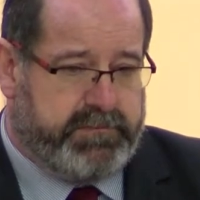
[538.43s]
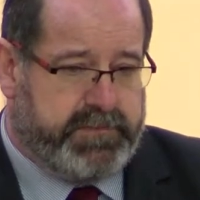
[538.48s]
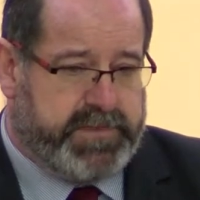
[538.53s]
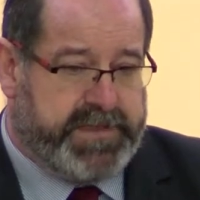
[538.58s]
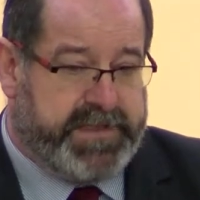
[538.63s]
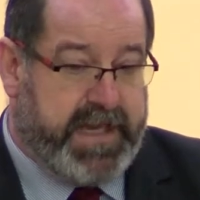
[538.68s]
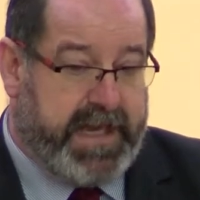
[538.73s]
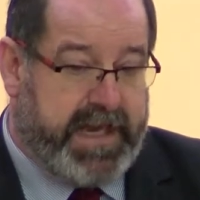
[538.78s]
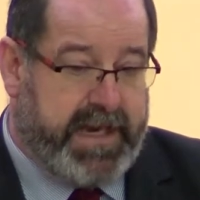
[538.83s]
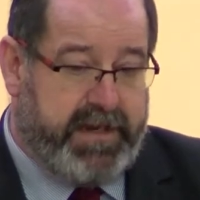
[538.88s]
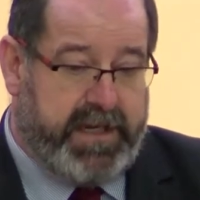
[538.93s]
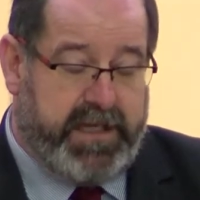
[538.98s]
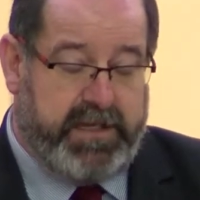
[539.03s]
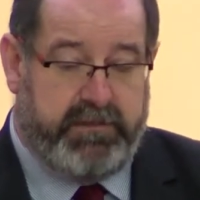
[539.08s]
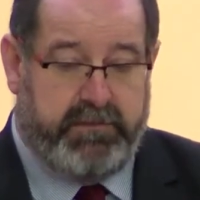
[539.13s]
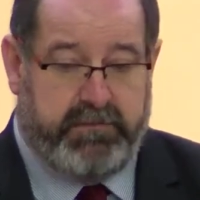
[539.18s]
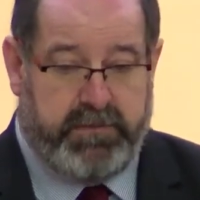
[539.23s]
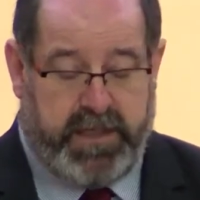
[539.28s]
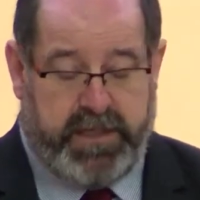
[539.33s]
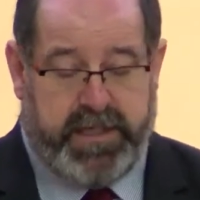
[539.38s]
Scare
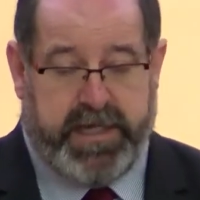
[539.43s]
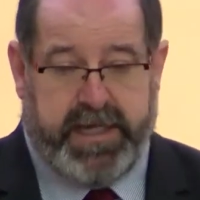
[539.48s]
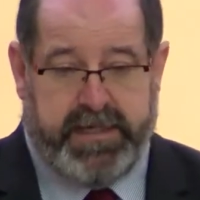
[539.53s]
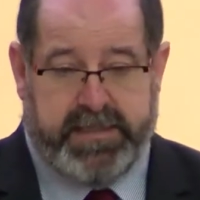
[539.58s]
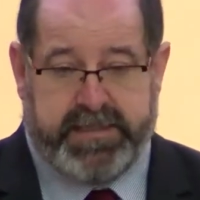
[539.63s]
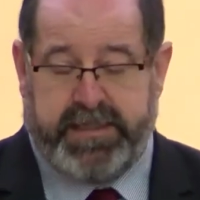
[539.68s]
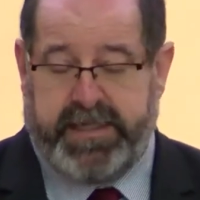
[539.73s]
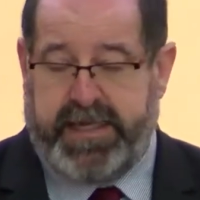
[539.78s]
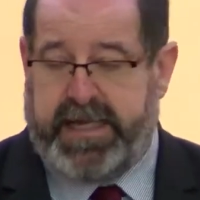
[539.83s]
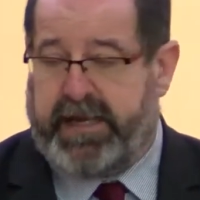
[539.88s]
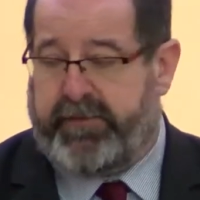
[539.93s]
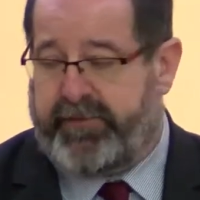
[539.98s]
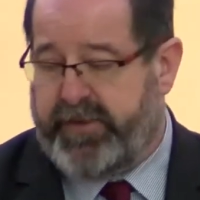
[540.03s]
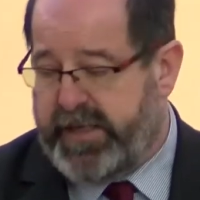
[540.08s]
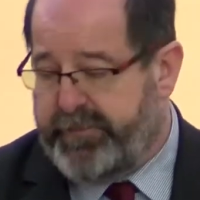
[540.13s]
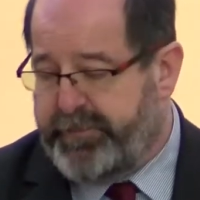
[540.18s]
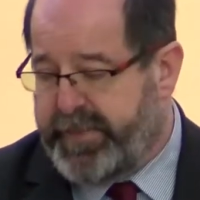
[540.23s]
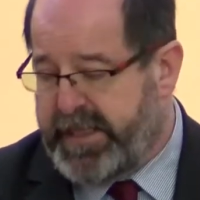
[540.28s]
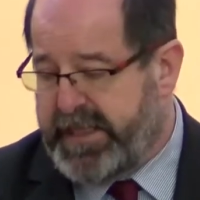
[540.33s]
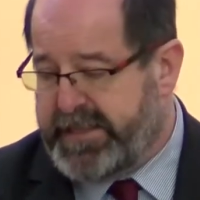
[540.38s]
you. Okay, so they have the
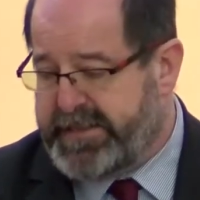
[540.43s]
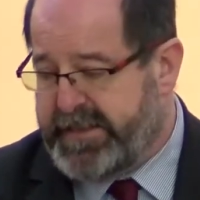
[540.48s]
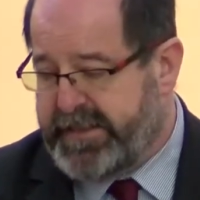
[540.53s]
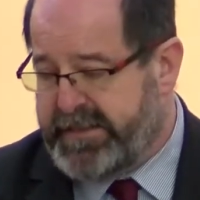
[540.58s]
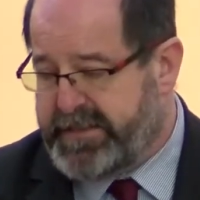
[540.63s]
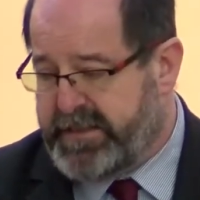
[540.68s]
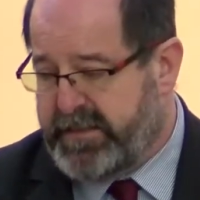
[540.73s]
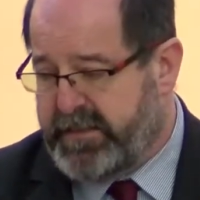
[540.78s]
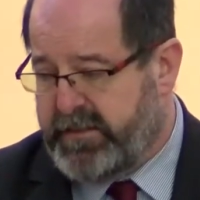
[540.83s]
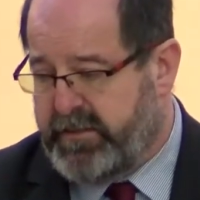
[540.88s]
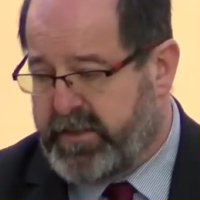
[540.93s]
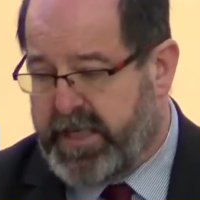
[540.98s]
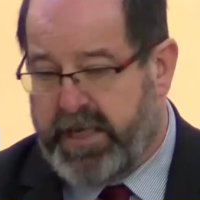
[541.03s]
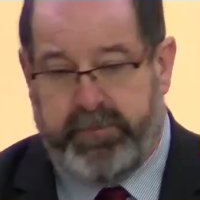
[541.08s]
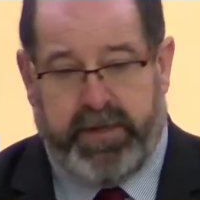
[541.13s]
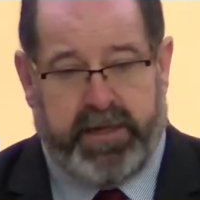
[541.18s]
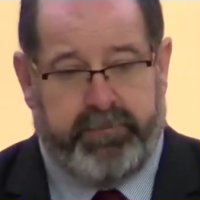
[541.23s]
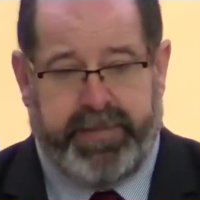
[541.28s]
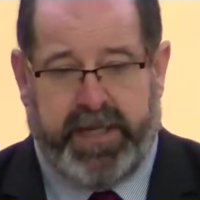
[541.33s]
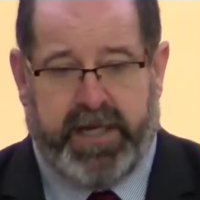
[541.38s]
ability to
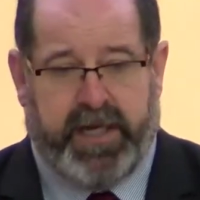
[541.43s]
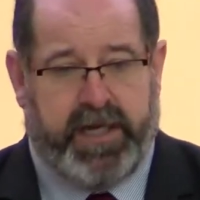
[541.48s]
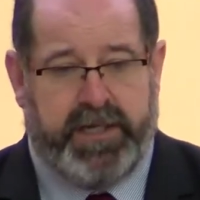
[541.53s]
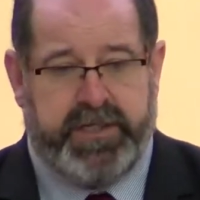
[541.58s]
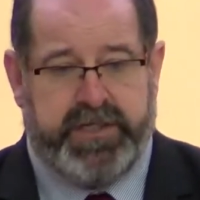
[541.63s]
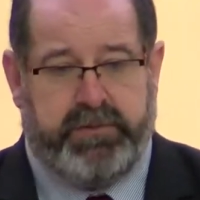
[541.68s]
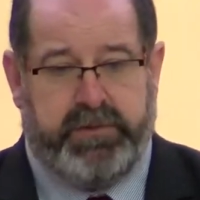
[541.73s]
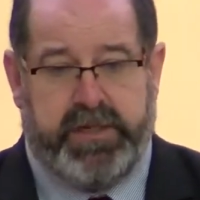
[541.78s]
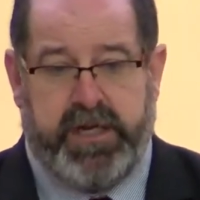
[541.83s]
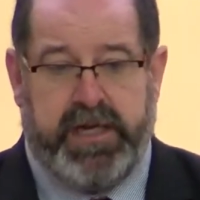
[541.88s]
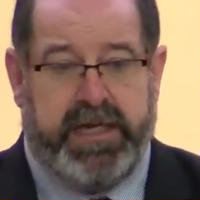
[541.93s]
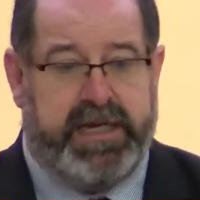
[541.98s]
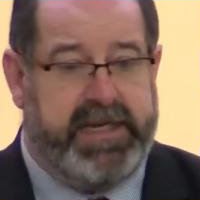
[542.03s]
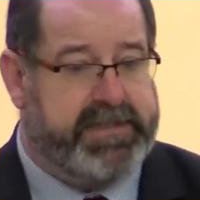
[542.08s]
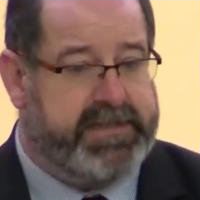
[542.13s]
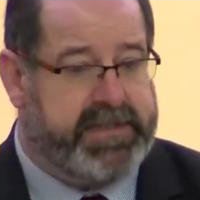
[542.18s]
come up behind you when you're least